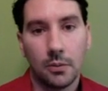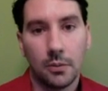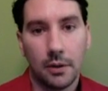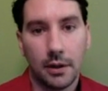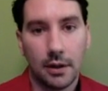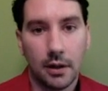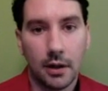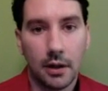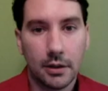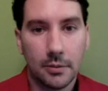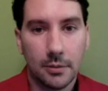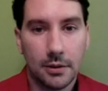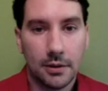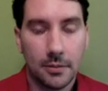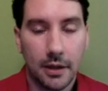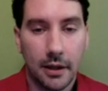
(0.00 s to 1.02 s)
In our
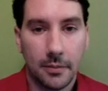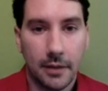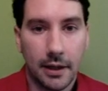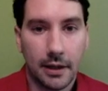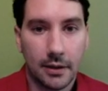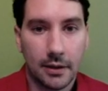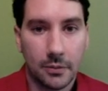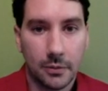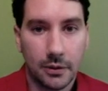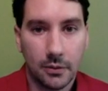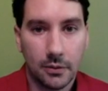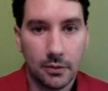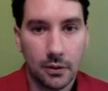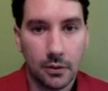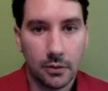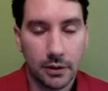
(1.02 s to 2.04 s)
arguments in mathematics, we
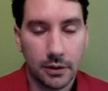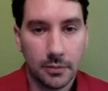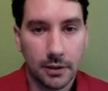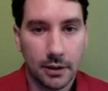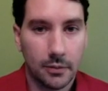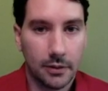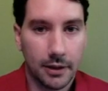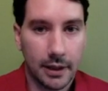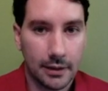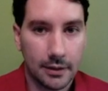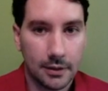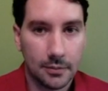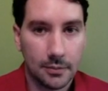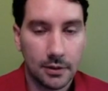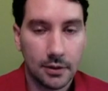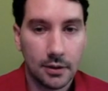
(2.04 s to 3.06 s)
don't only begin with
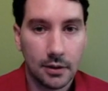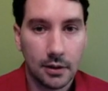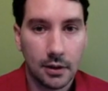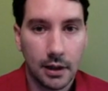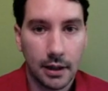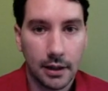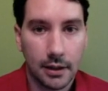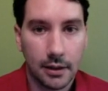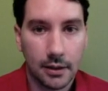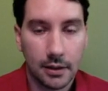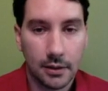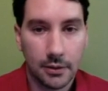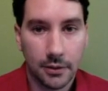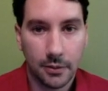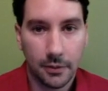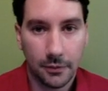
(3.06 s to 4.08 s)
axioms,
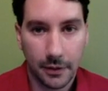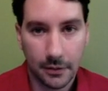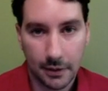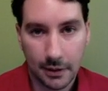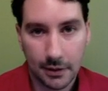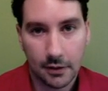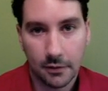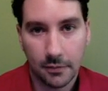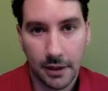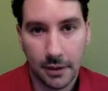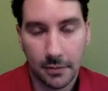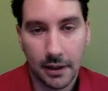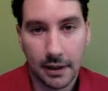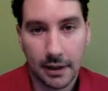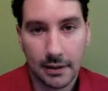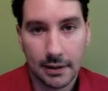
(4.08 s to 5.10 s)
although the foundation of
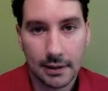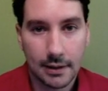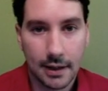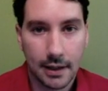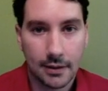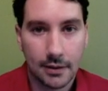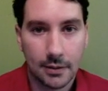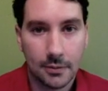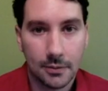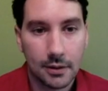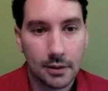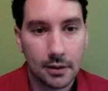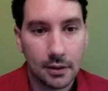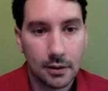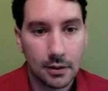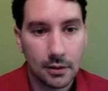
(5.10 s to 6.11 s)
mathematics is axioms.
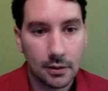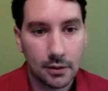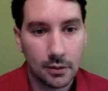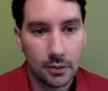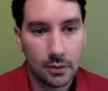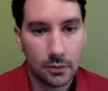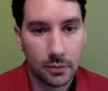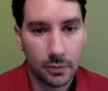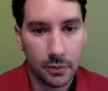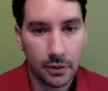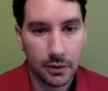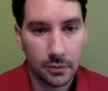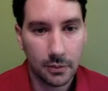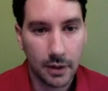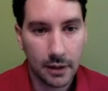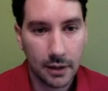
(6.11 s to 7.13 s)
So when we
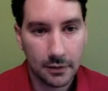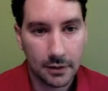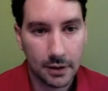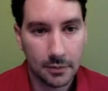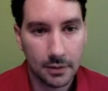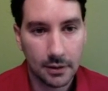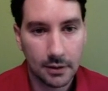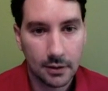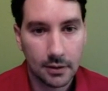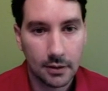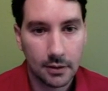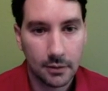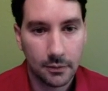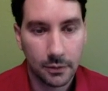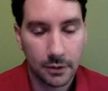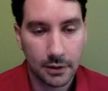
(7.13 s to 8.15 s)
derive statements,
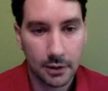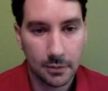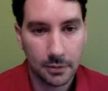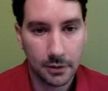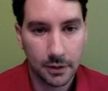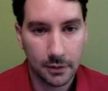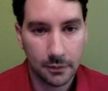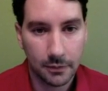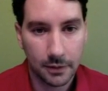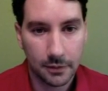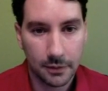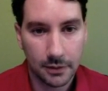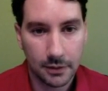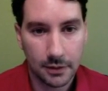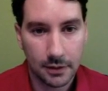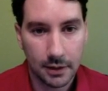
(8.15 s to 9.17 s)
for example, that
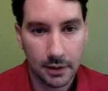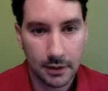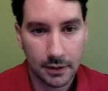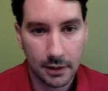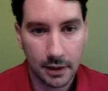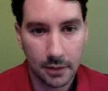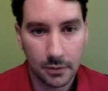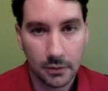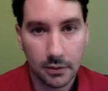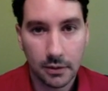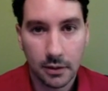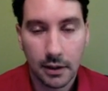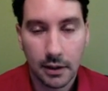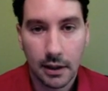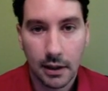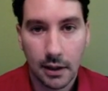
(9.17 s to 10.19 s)
Fluffers is an animal,
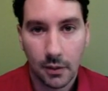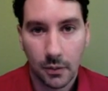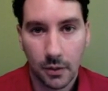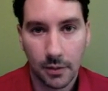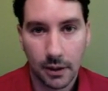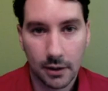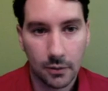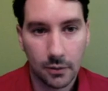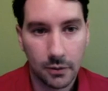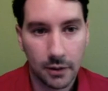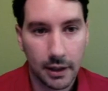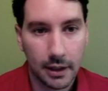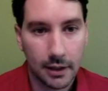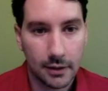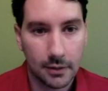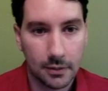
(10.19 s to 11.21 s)
we might use
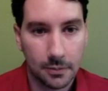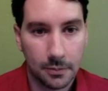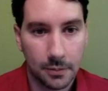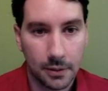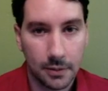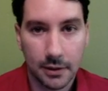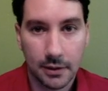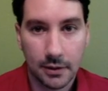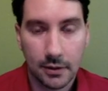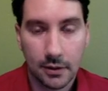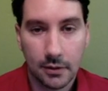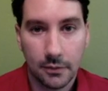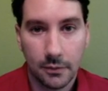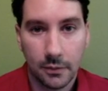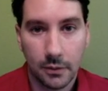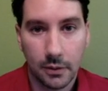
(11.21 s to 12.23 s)
that as a premise
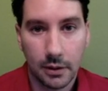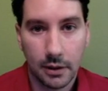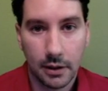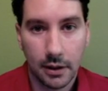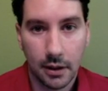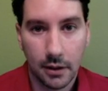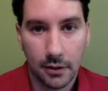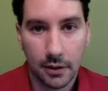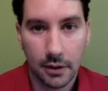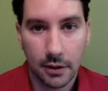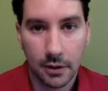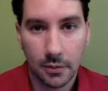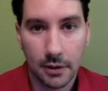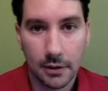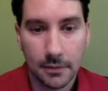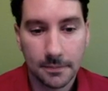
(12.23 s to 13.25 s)
for another
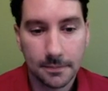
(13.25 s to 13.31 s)
argument.